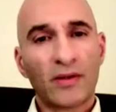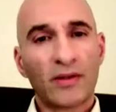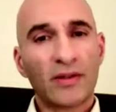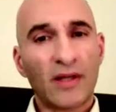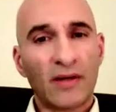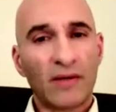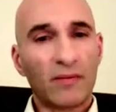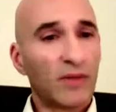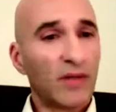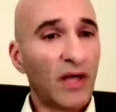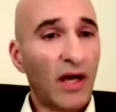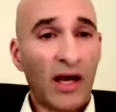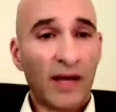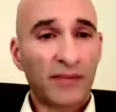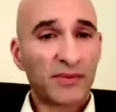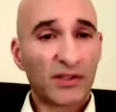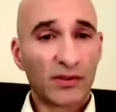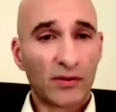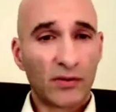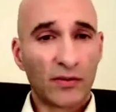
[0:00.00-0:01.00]
Yeah,
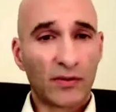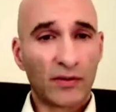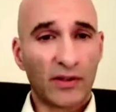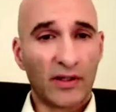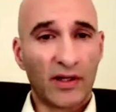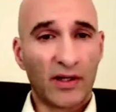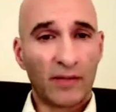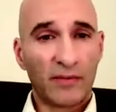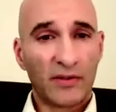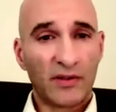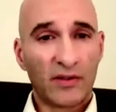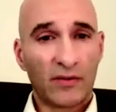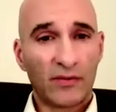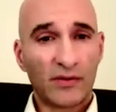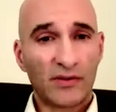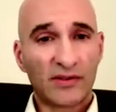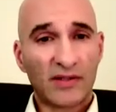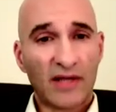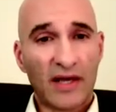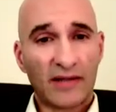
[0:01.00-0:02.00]
absolutely. I mean, there
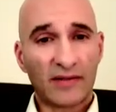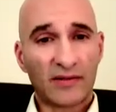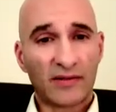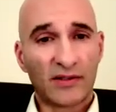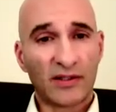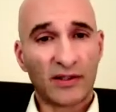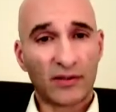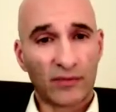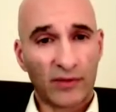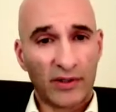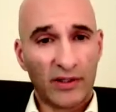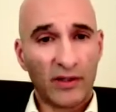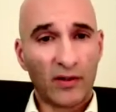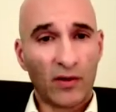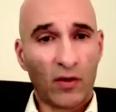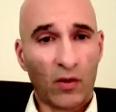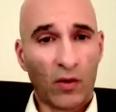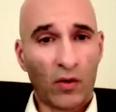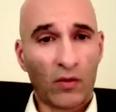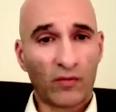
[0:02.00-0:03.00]
is that
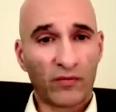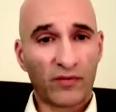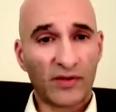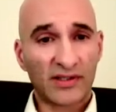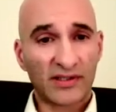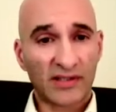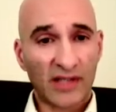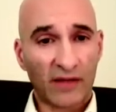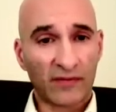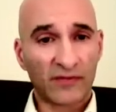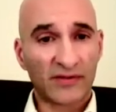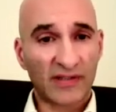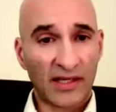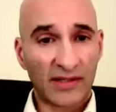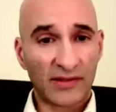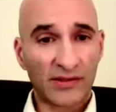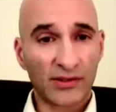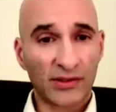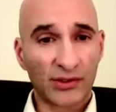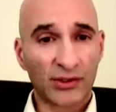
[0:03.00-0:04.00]
degree of self
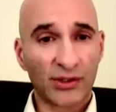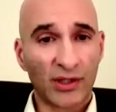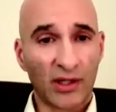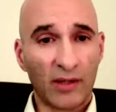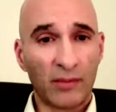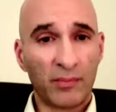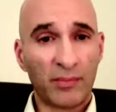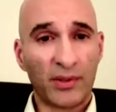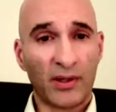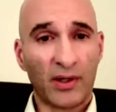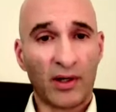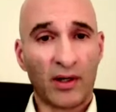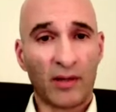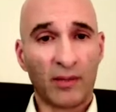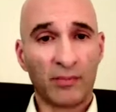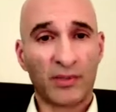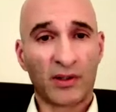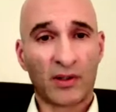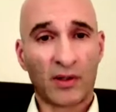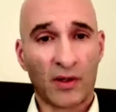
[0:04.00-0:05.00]
censorship
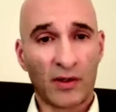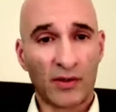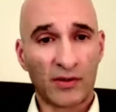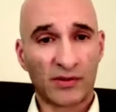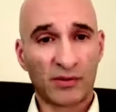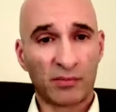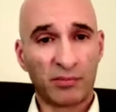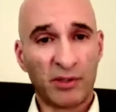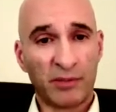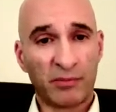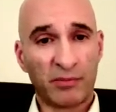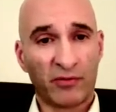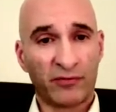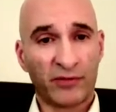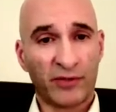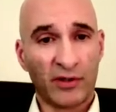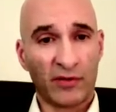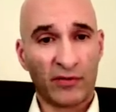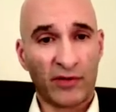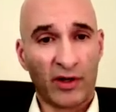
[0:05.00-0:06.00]
um, because people
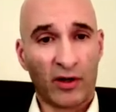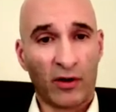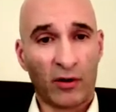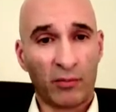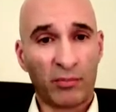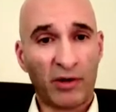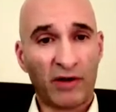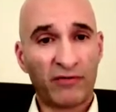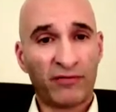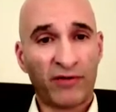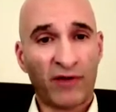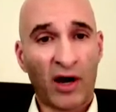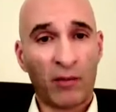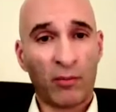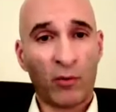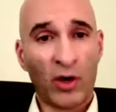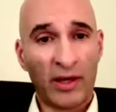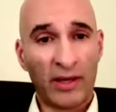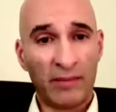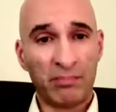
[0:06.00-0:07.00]
feel they are by
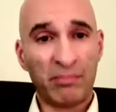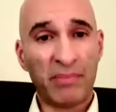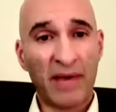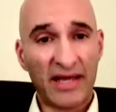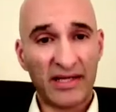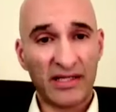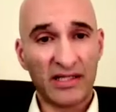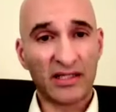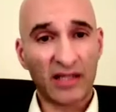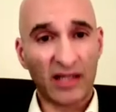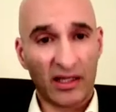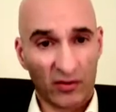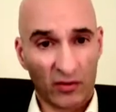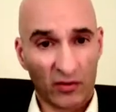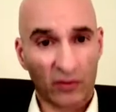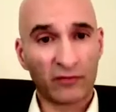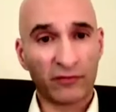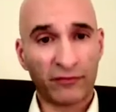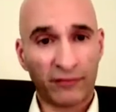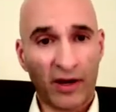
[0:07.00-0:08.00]
far more embedded and
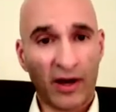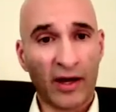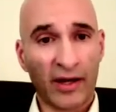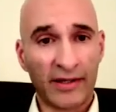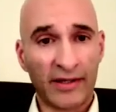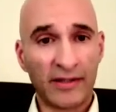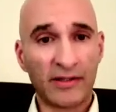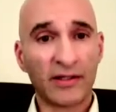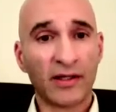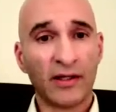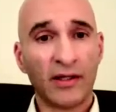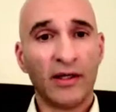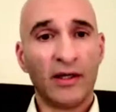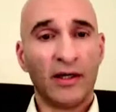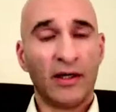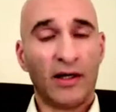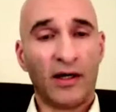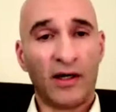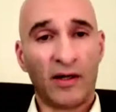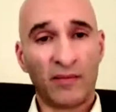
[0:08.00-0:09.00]
confined
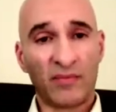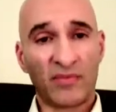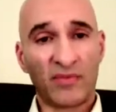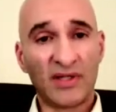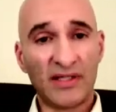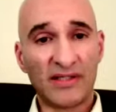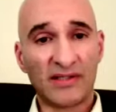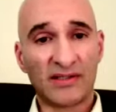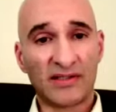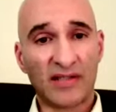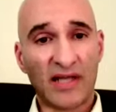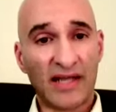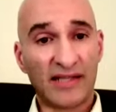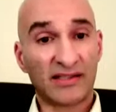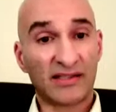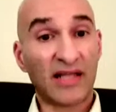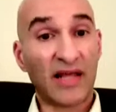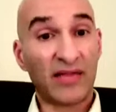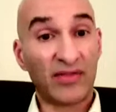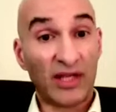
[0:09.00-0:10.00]
um, these
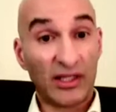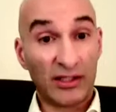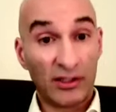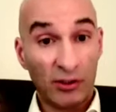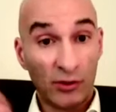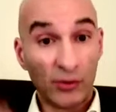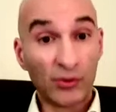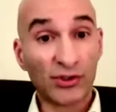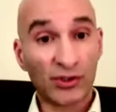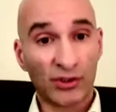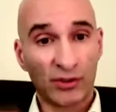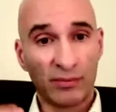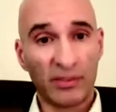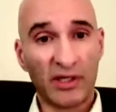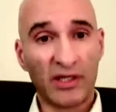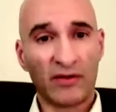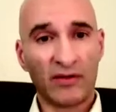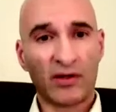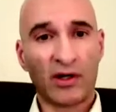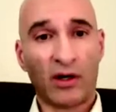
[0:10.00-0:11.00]
days than they used to
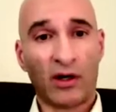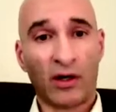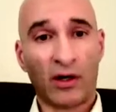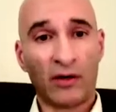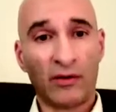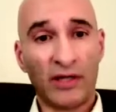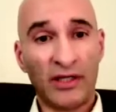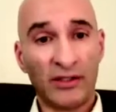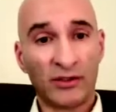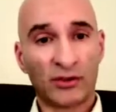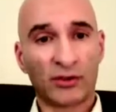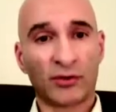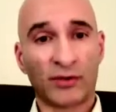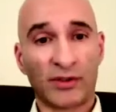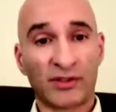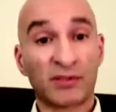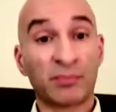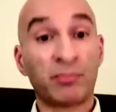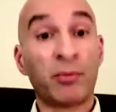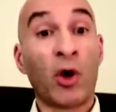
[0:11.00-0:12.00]
be. There are
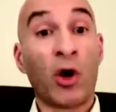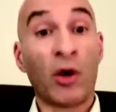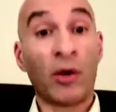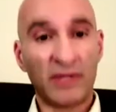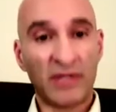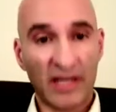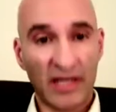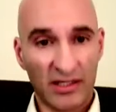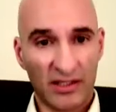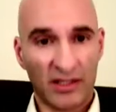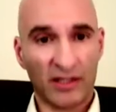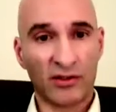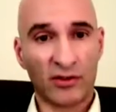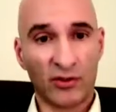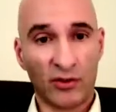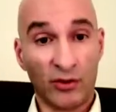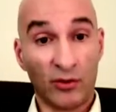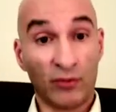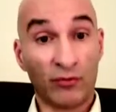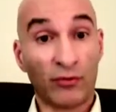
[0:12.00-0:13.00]
interests
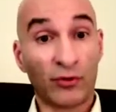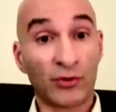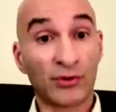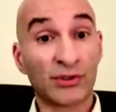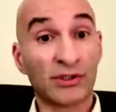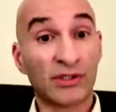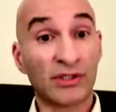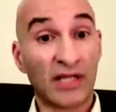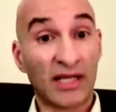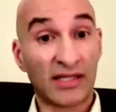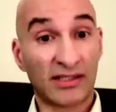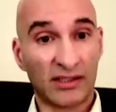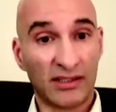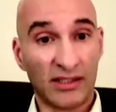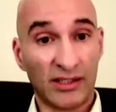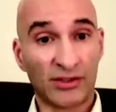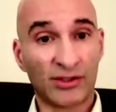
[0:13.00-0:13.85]
permeating the university as an